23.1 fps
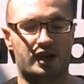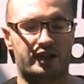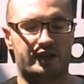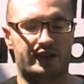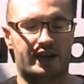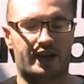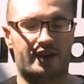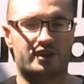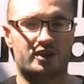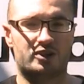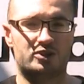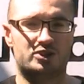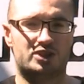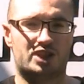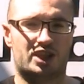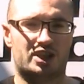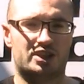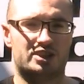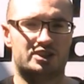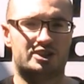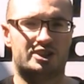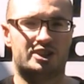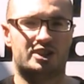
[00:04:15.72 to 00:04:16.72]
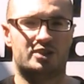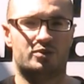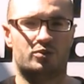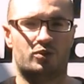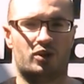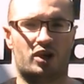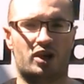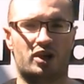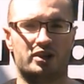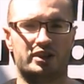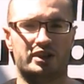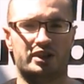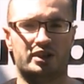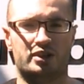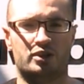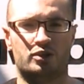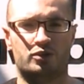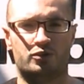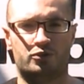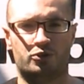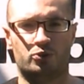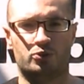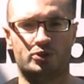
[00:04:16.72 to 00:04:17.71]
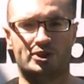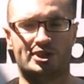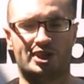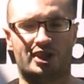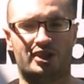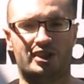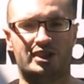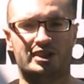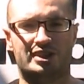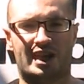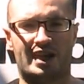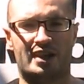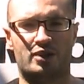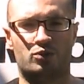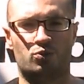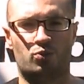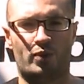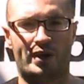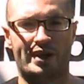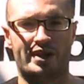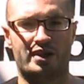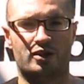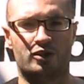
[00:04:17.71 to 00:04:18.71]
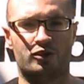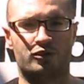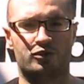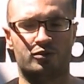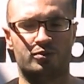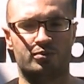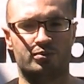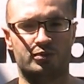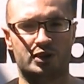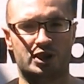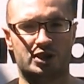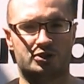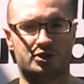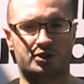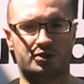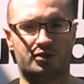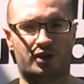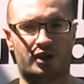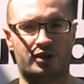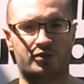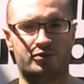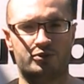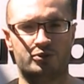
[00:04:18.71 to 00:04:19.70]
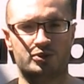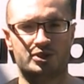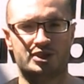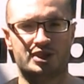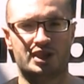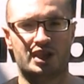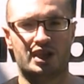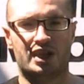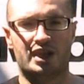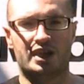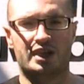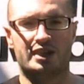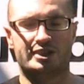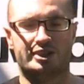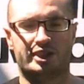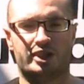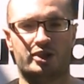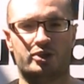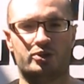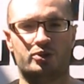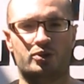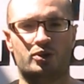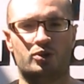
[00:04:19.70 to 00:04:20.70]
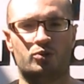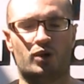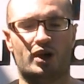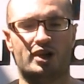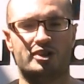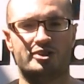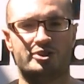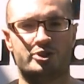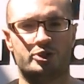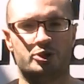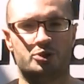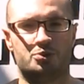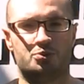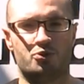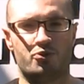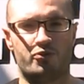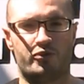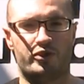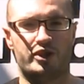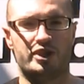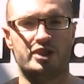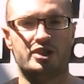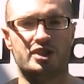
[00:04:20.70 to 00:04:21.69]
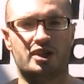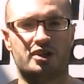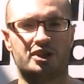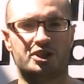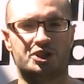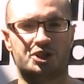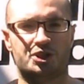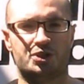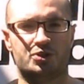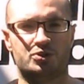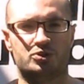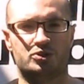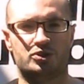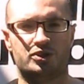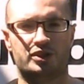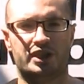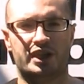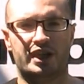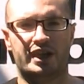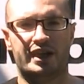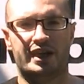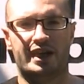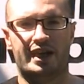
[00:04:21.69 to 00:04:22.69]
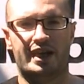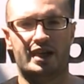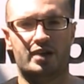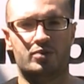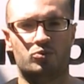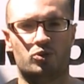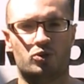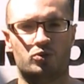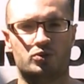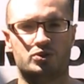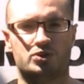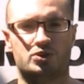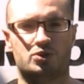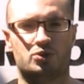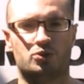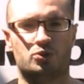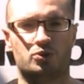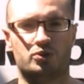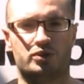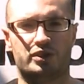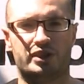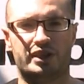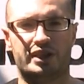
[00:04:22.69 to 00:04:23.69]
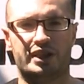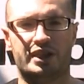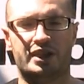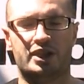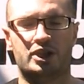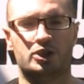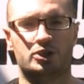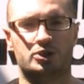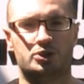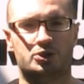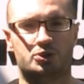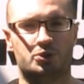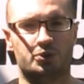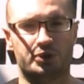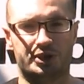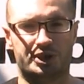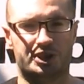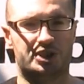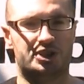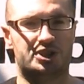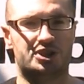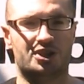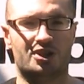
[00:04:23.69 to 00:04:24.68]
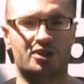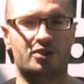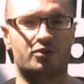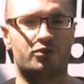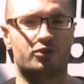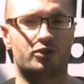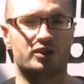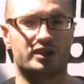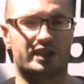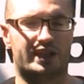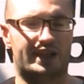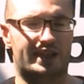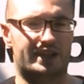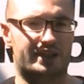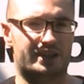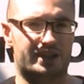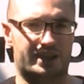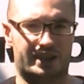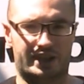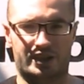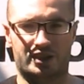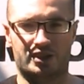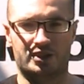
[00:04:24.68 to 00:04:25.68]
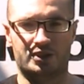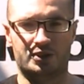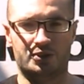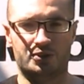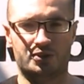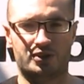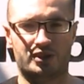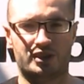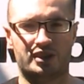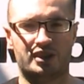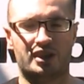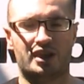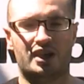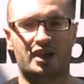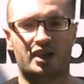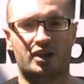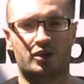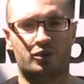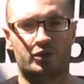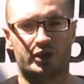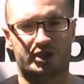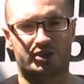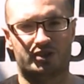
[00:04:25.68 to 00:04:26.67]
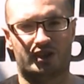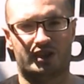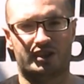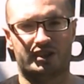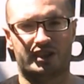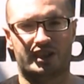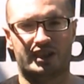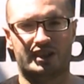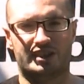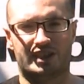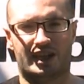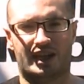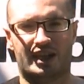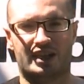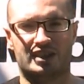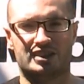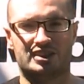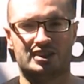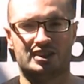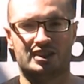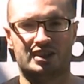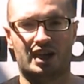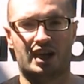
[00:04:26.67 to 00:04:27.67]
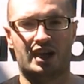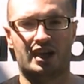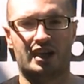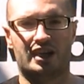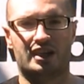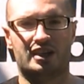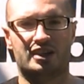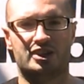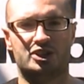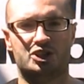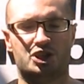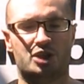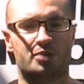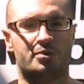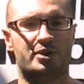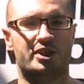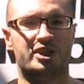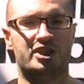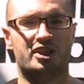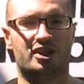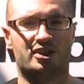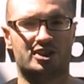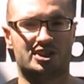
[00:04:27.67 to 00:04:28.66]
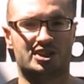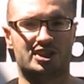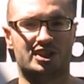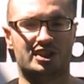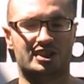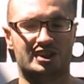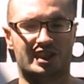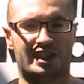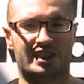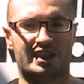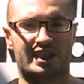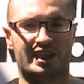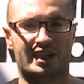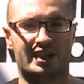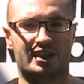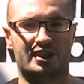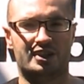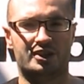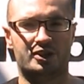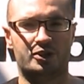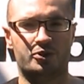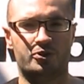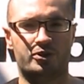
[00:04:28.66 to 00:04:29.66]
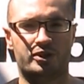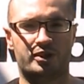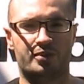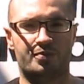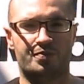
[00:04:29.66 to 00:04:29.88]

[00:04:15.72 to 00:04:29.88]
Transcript: Now those guns are the full size and weight of military rifles, so were unsuitable for the younger children in what was called the Deutsches Jungvolk in der Hitlerjugend, which translates as uh, German youngsters in the Hitler Youth,